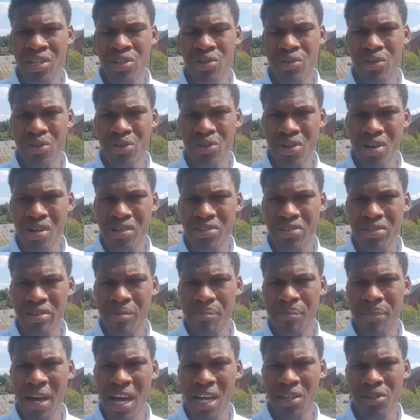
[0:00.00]

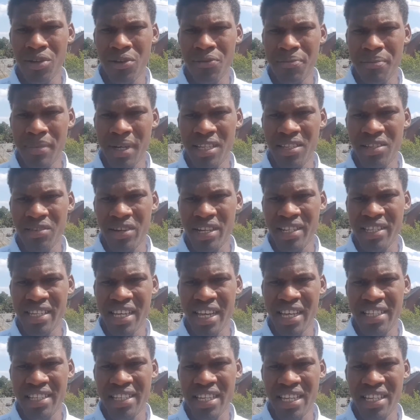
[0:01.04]
introductory part of material
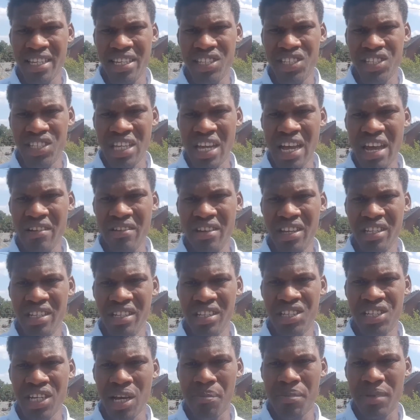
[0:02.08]
science and
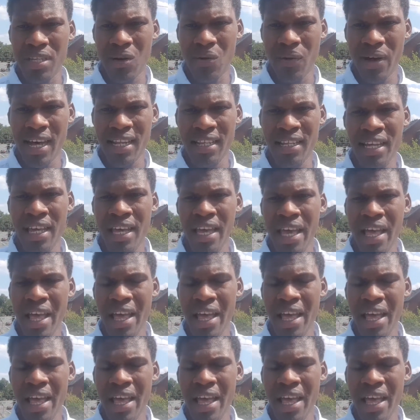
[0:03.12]
engineering, the chapter 1.